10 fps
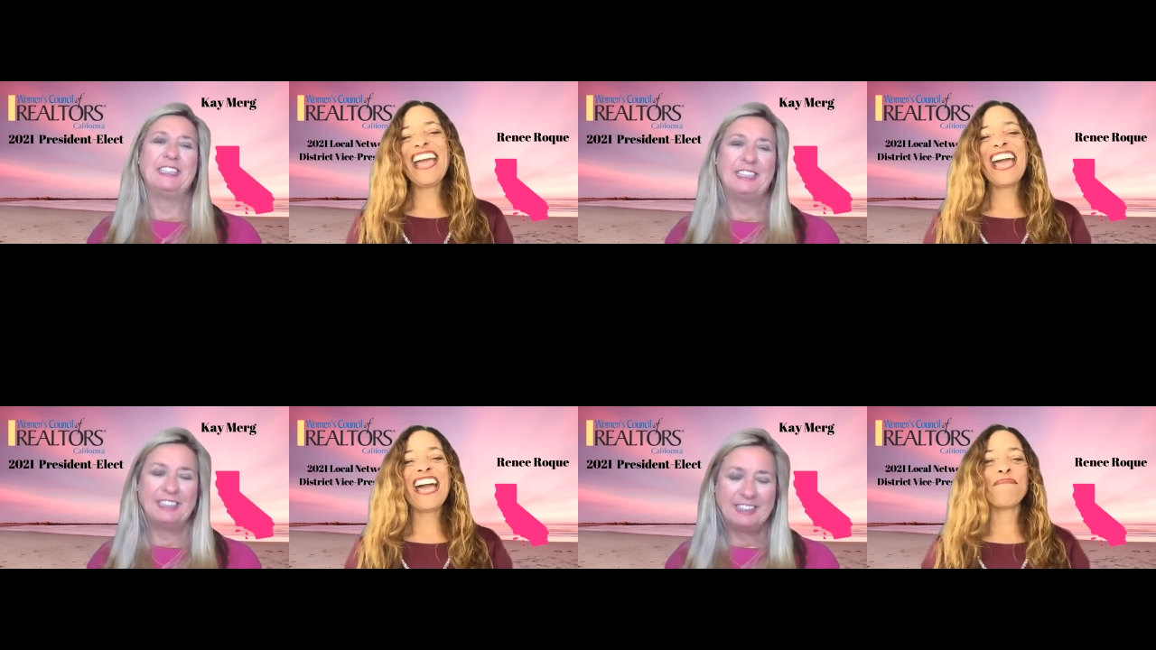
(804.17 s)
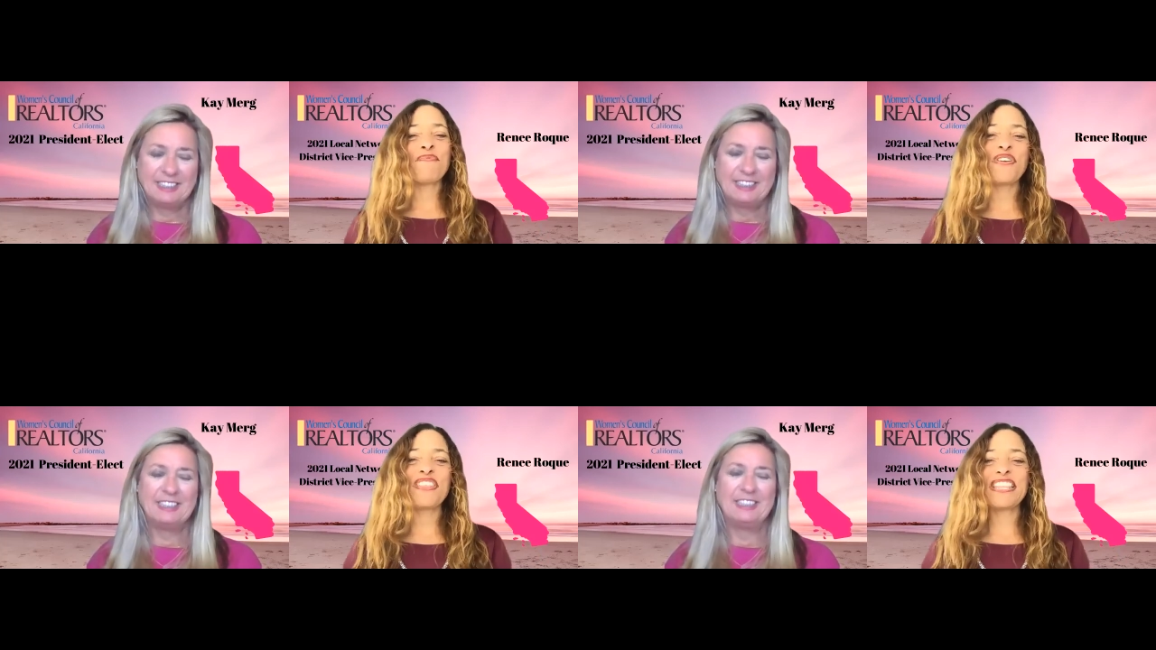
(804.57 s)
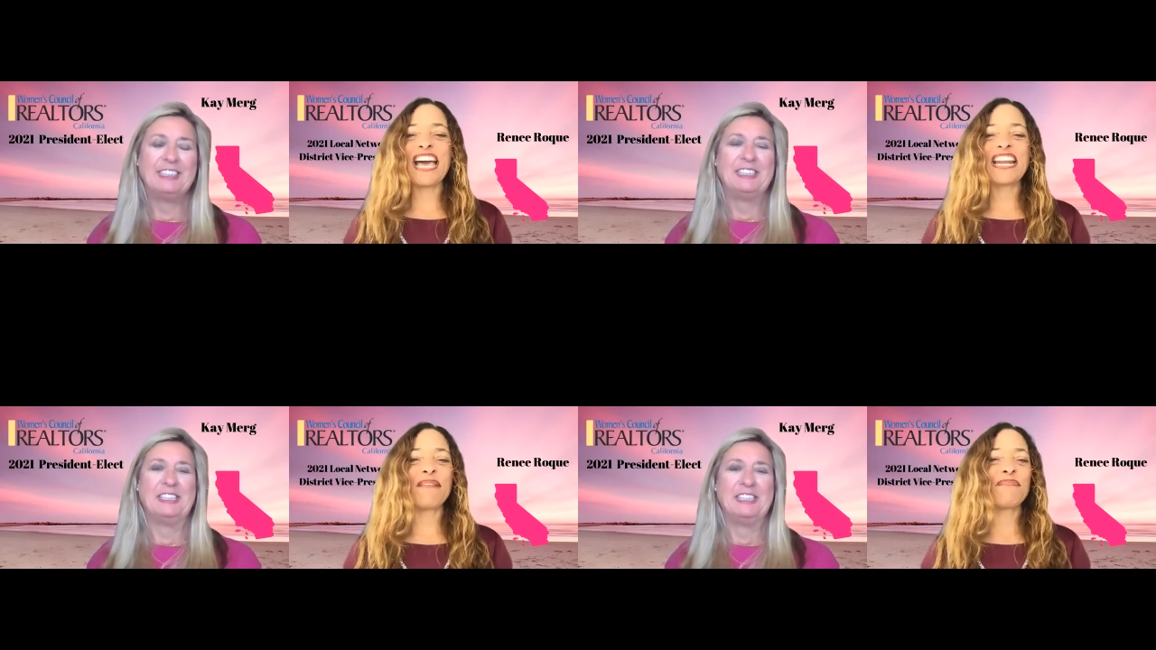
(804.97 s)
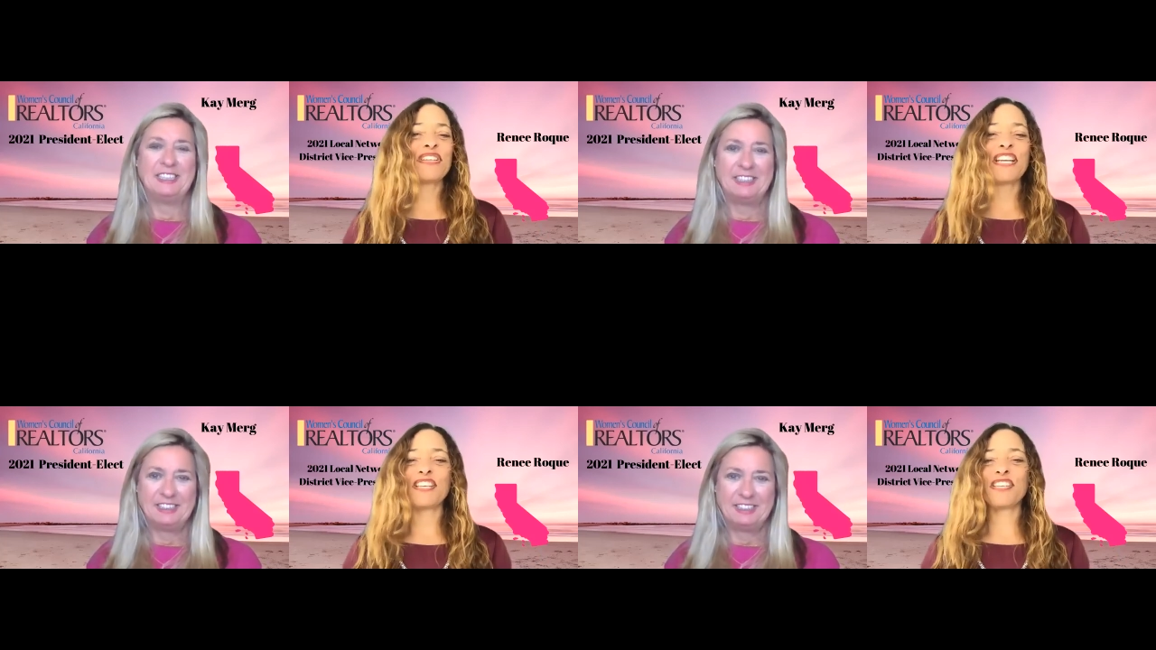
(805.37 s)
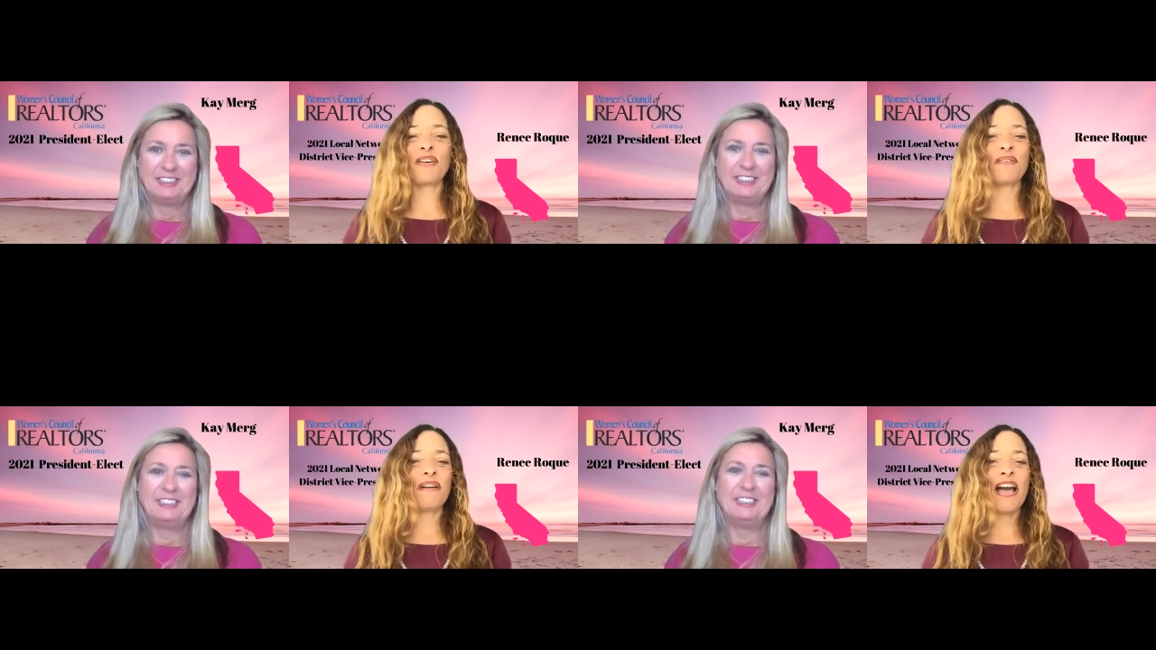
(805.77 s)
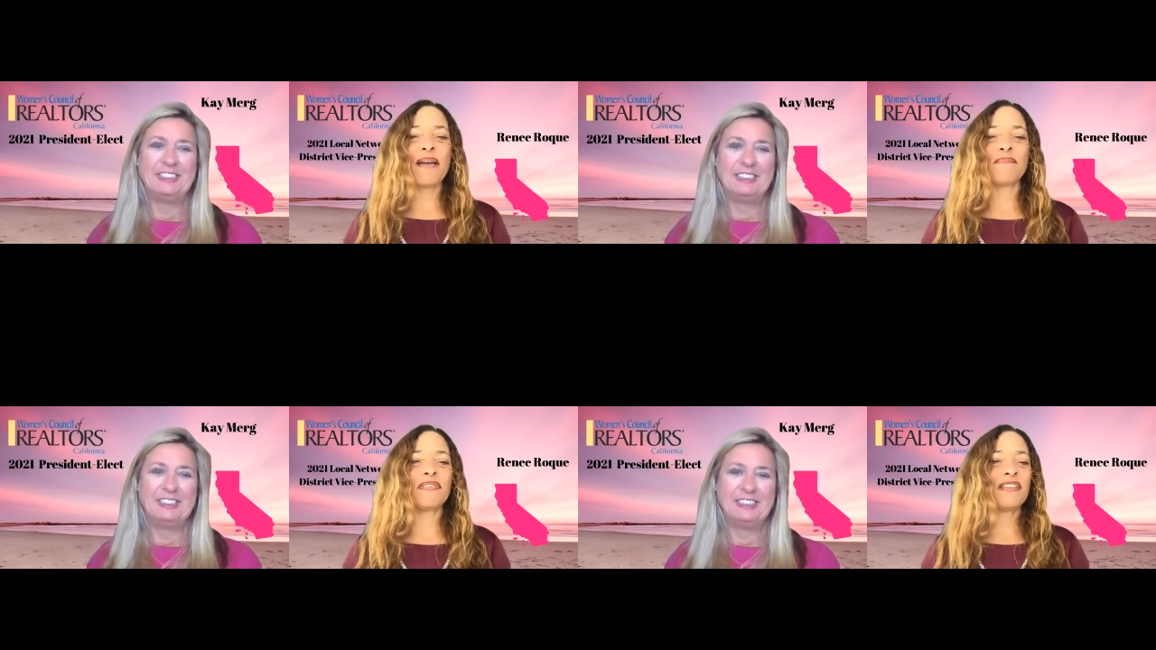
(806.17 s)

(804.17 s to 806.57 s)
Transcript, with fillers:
Speaker 1: And more than that, I'm just so I'm